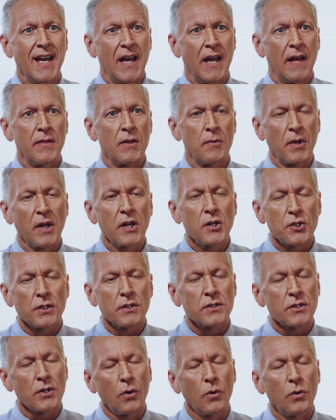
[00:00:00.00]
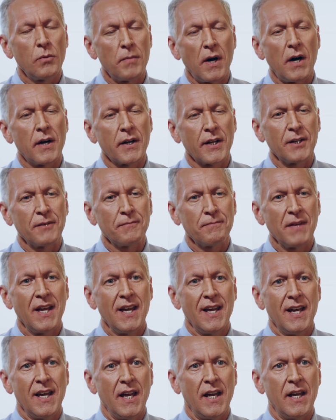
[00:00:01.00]
and the patient's whole body,
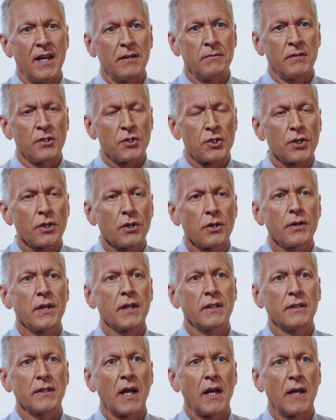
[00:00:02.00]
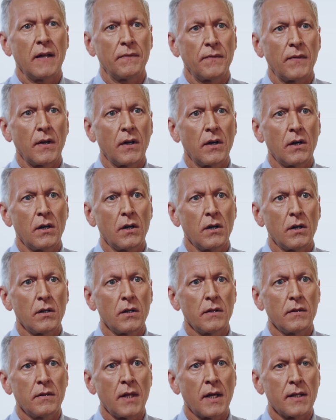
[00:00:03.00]
and ensuring
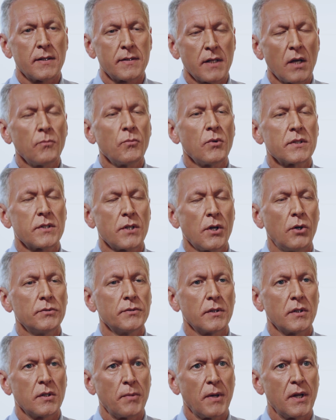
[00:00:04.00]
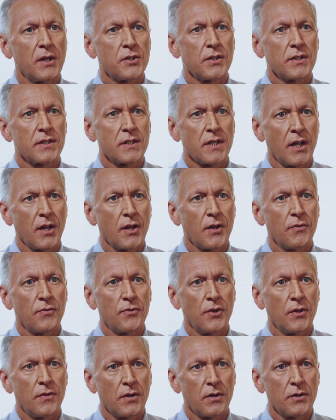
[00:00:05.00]
that someone's holding the patient's hand
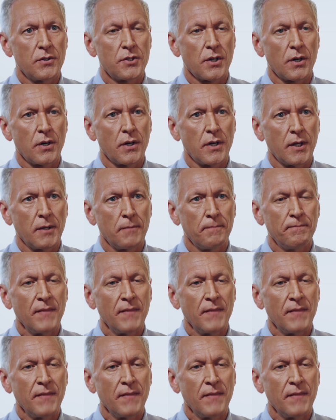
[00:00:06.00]
through their journey.